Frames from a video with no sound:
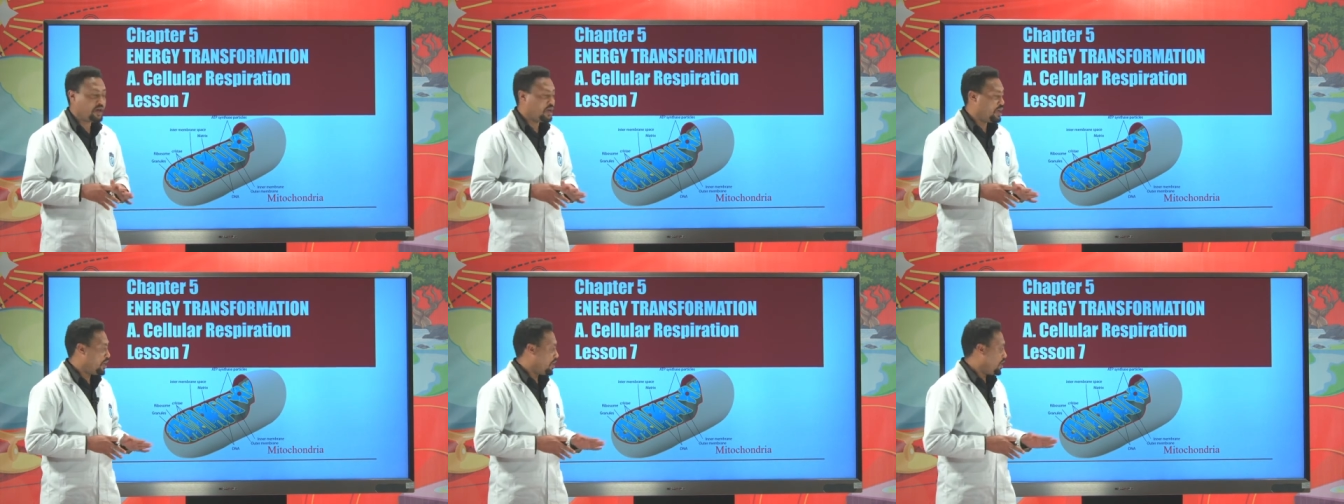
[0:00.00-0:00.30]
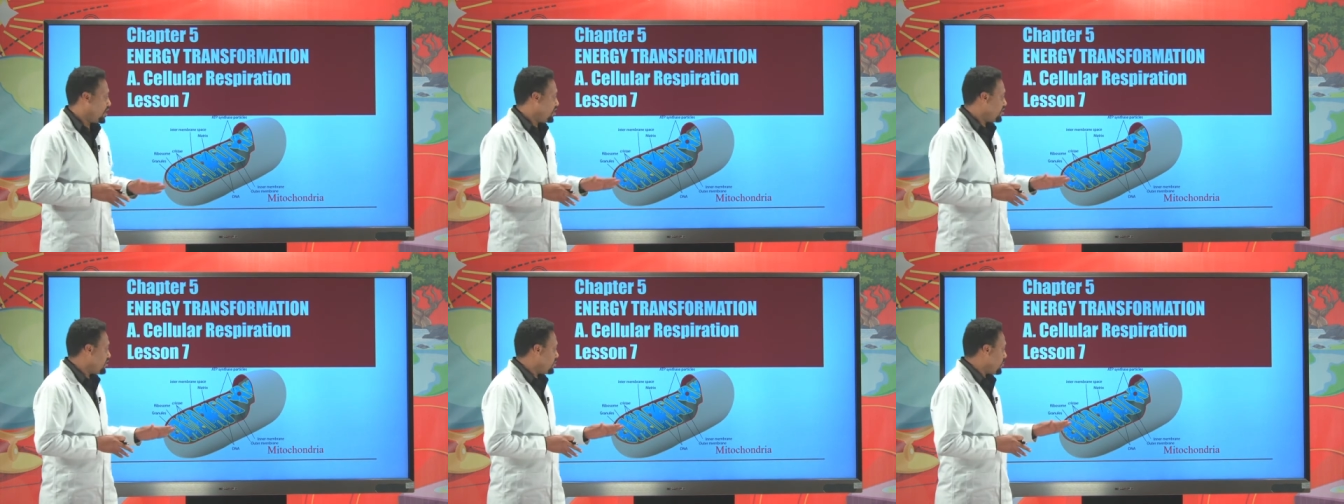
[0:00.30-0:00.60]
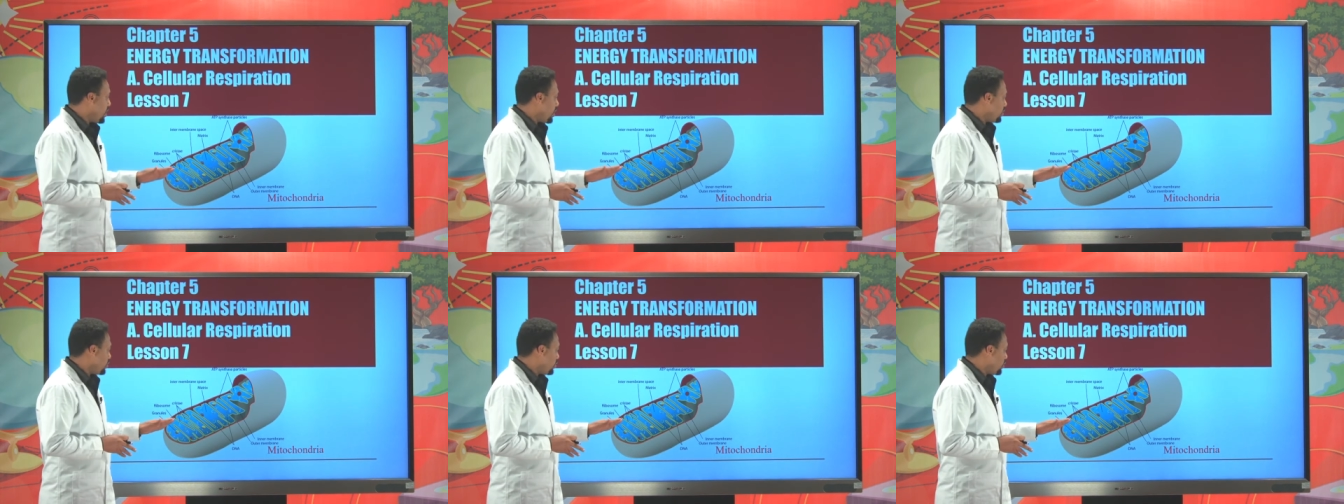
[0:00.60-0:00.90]
and this
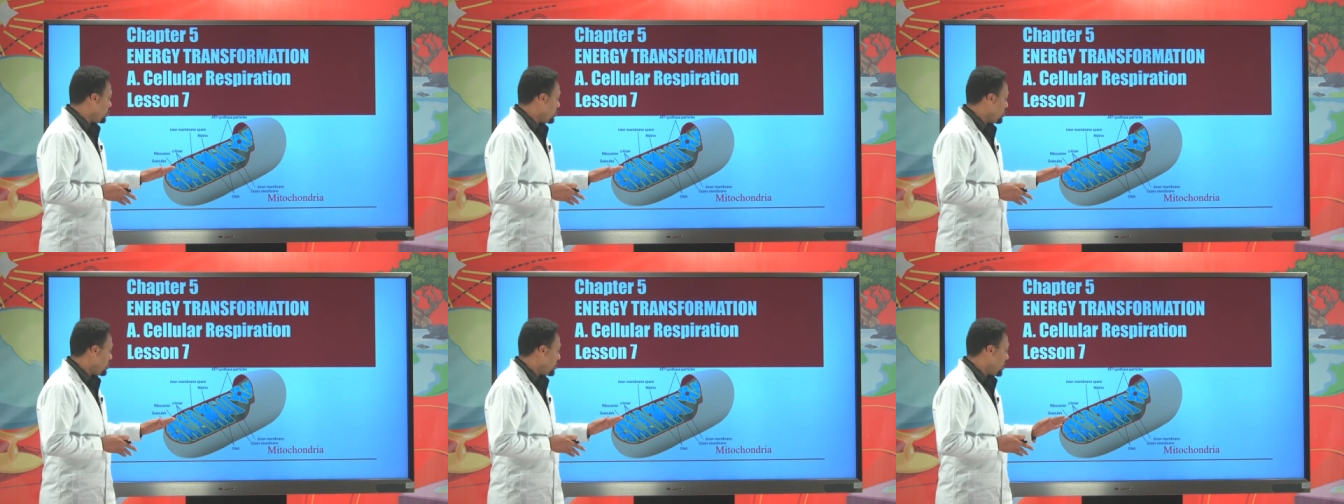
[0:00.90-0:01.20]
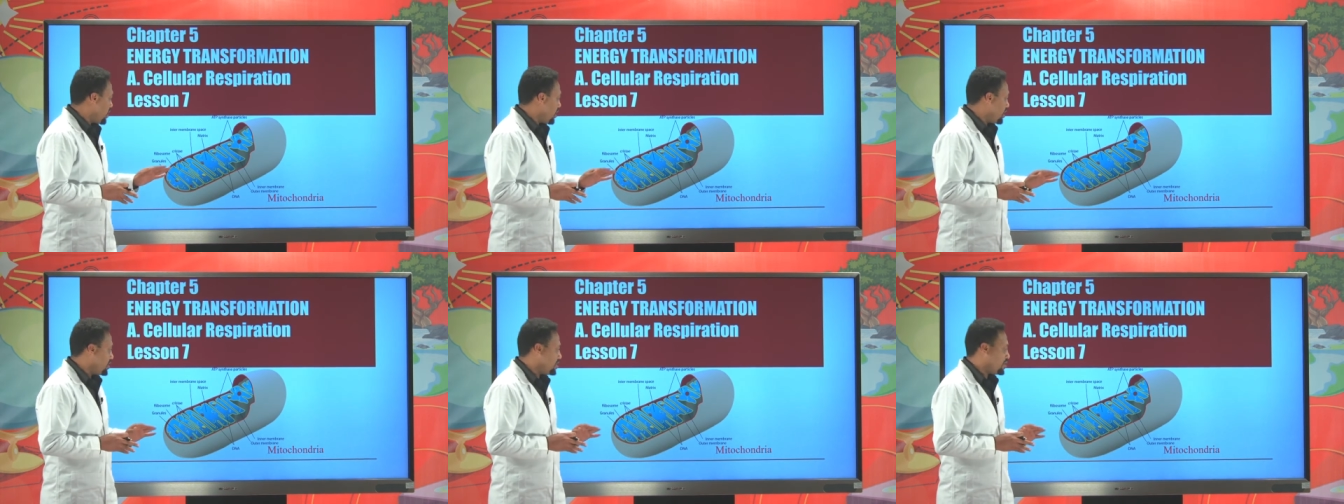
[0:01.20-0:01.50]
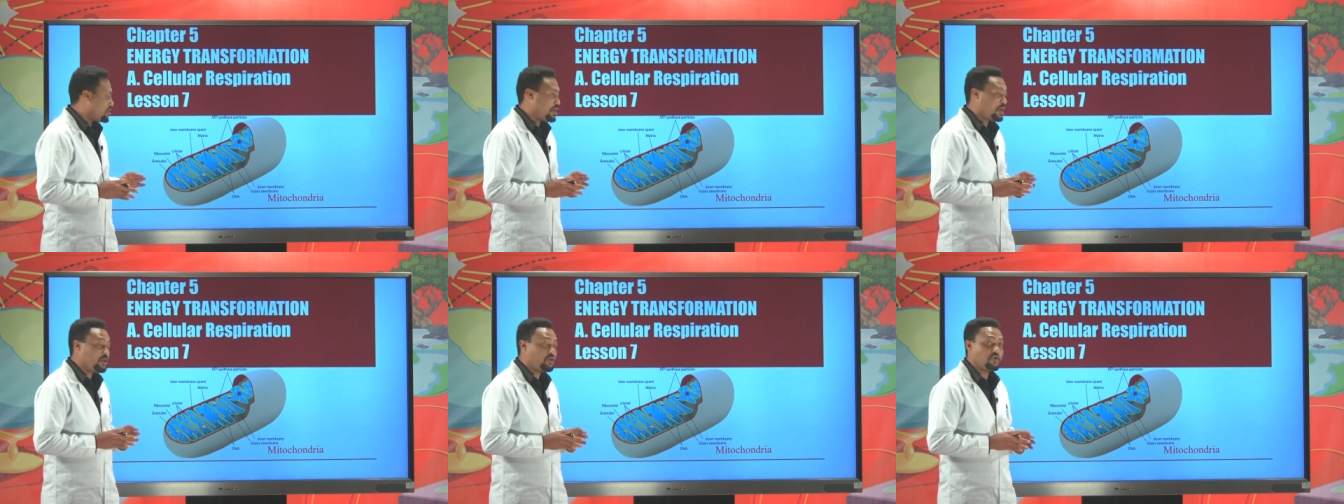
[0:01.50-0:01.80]
mitochondria is
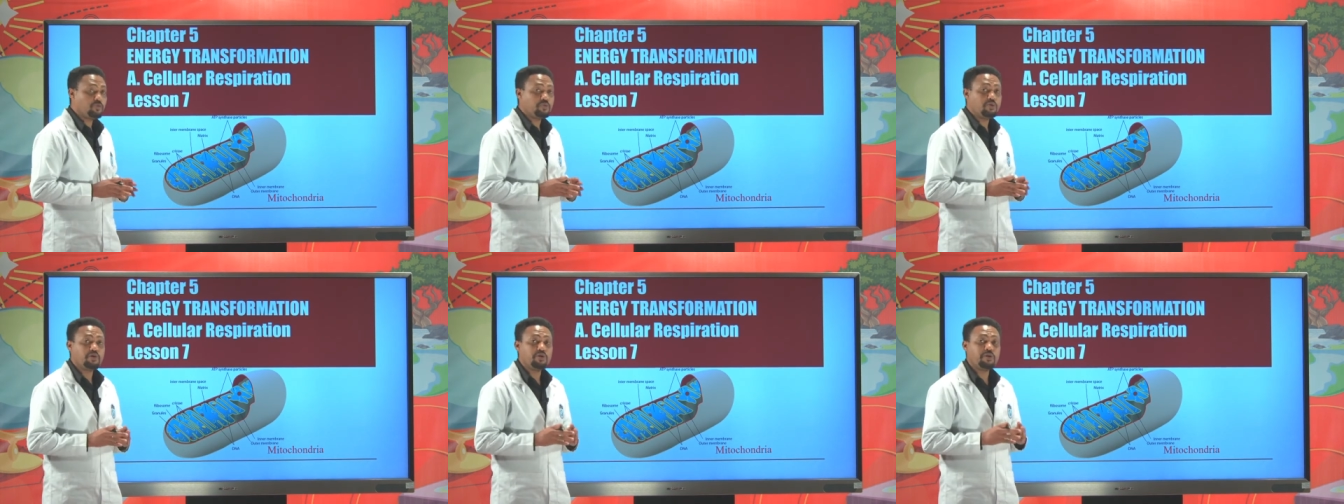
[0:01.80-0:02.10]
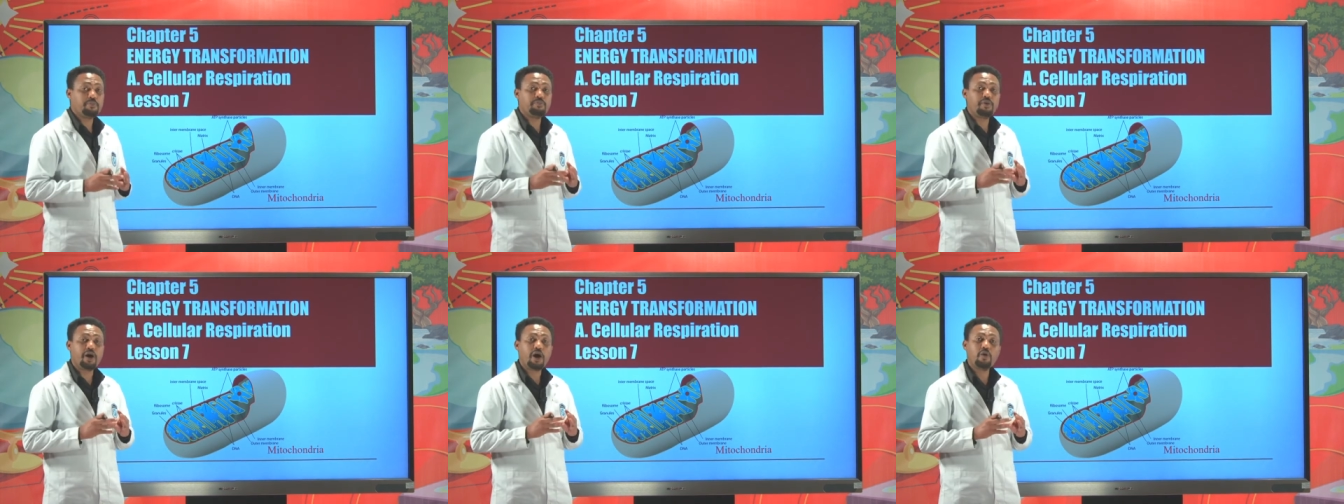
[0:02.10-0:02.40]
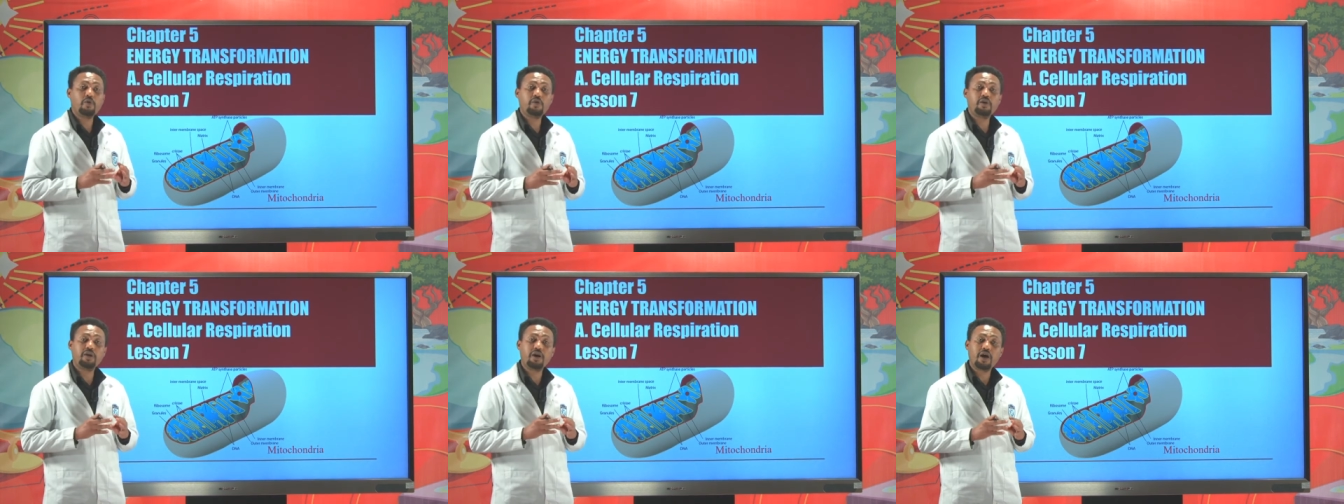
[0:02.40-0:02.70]
said to be the
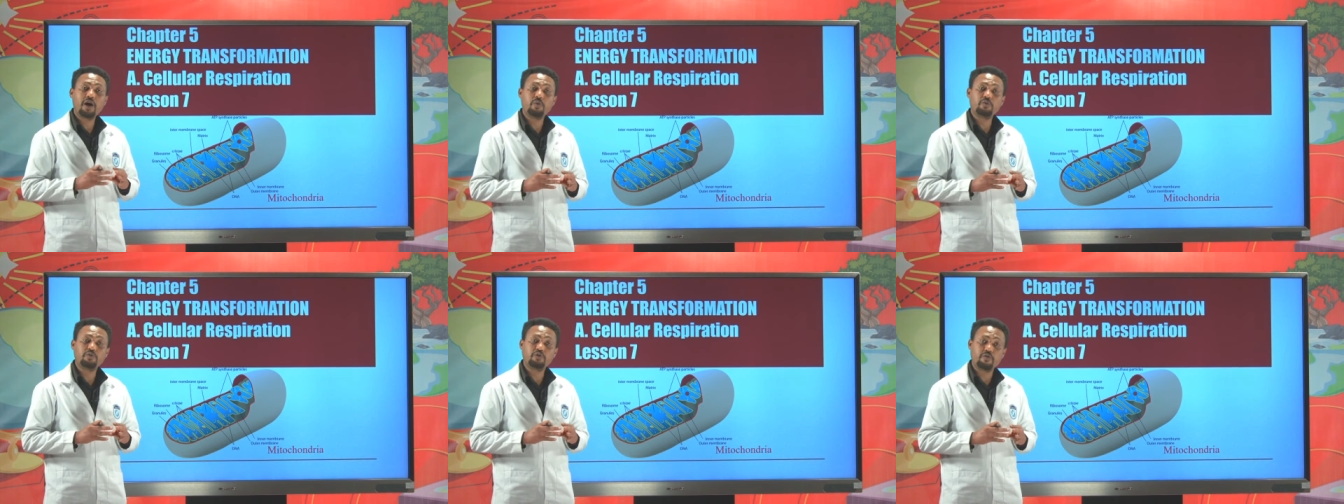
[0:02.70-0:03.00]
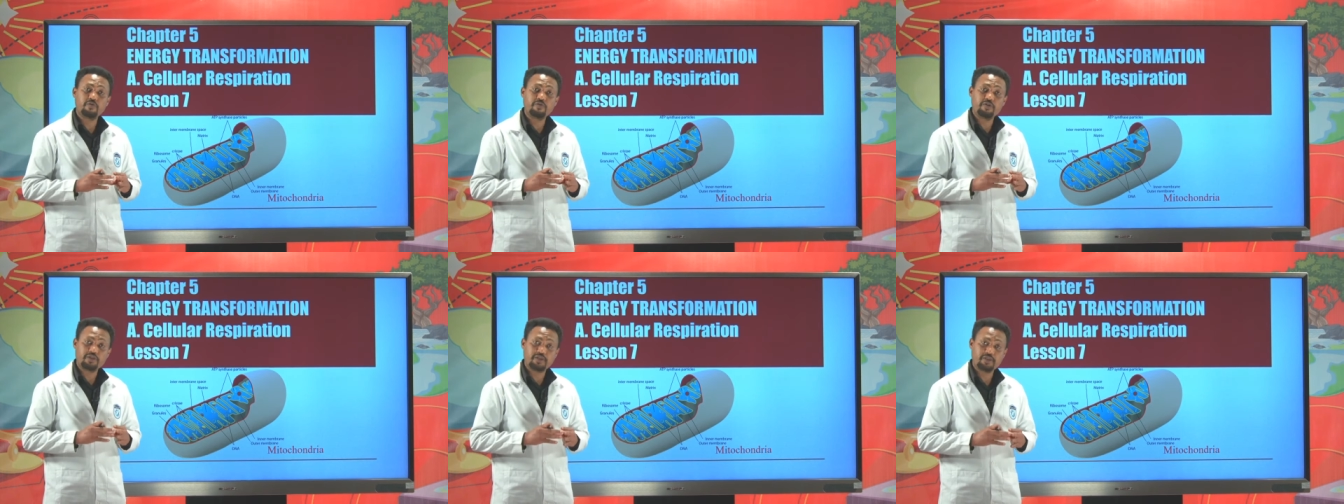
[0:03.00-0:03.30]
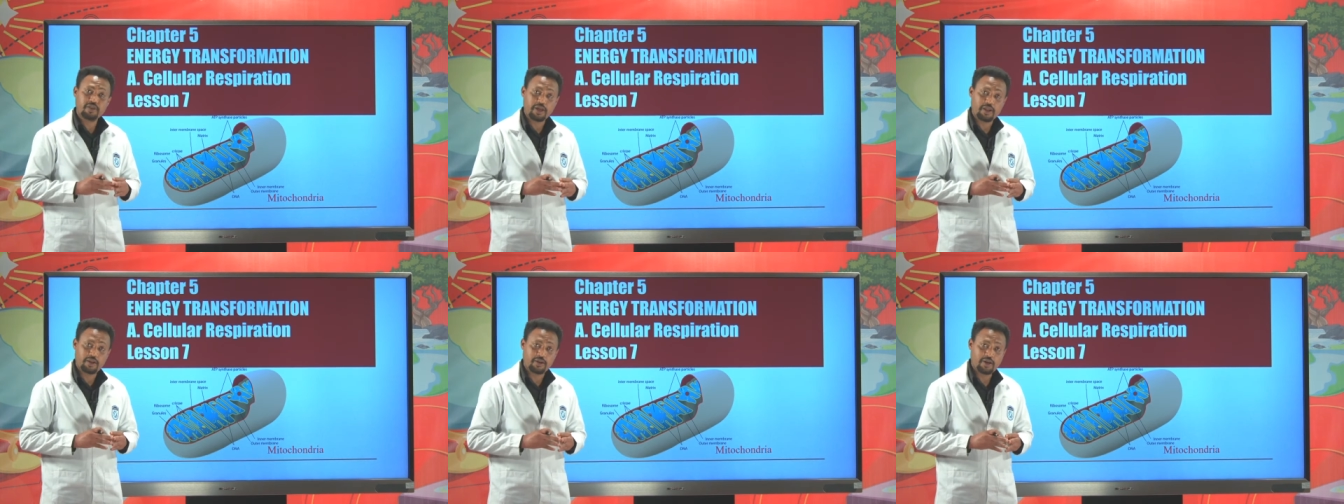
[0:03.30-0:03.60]
powerhouse of the
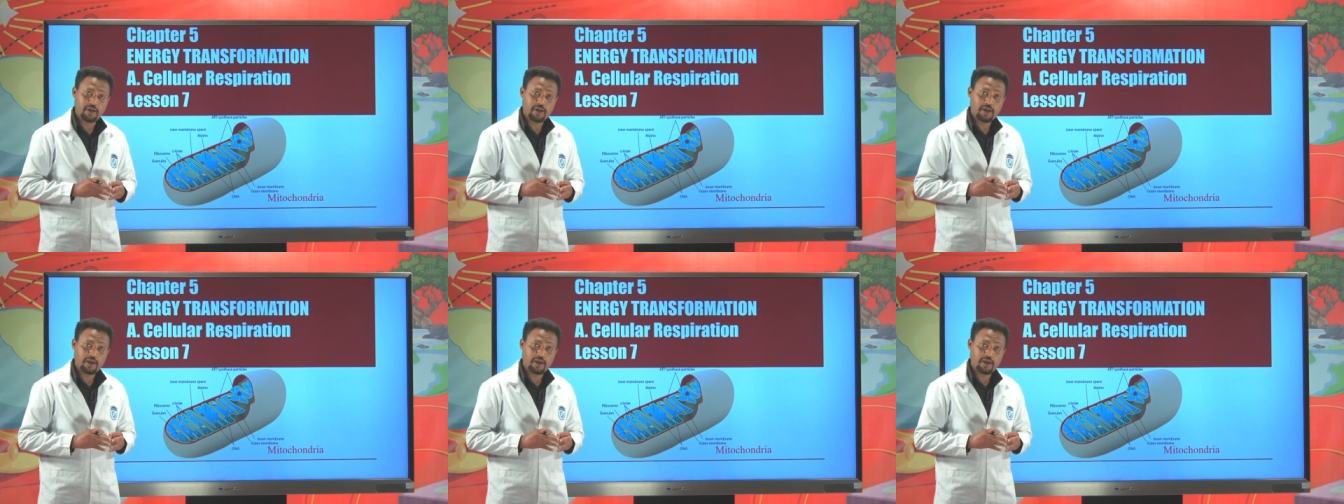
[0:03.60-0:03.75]
cell,